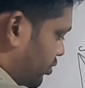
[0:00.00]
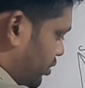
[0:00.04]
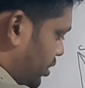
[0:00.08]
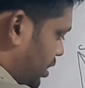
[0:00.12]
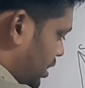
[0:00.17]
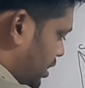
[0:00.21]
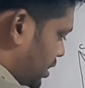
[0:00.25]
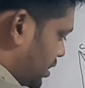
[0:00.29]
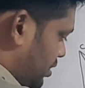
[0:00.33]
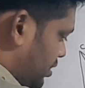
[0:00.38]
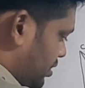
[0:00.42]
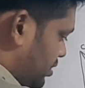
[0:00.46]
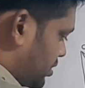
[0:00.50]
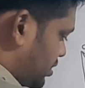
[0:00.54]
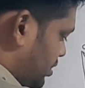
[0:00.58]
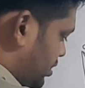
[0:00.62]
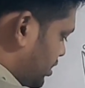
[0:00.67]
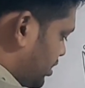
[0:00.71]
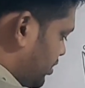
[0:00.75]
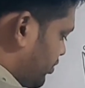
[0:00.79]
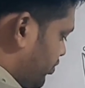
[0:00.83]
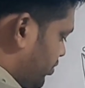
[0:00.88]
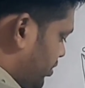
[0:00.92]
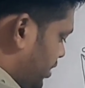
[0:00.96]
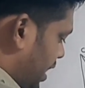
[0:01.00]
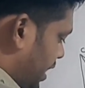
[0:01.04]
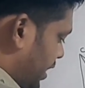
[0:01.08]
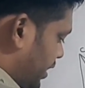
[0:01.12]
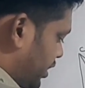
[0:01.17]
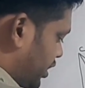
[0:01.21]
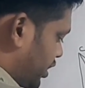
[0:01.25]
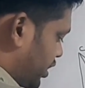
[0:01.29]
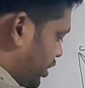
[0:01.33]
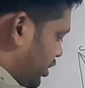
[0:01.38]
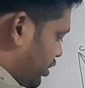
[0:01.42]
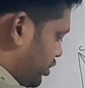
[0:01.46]
Okay,
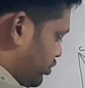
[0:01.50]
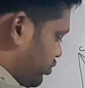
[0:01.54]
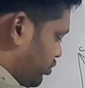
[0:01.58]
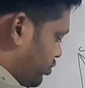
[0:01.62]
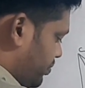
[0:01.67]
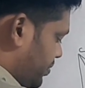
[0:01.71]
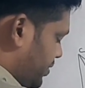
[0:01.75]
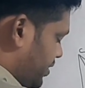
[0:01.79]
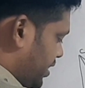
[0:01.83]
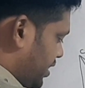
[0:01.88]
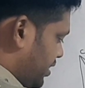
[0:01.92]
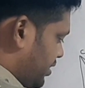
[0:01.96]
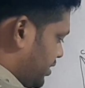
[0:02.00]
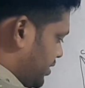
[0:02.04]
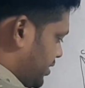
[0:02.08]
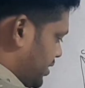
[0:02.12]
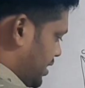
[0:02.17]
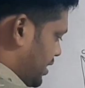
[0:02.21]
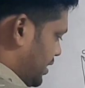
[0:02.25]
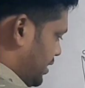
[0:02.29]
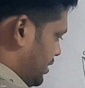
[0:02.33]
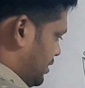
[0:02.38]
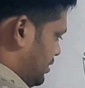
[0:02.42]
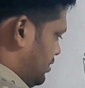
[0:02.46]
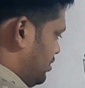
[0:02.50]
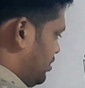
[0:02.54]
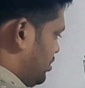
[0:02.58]
90 degree should be there in the triangle.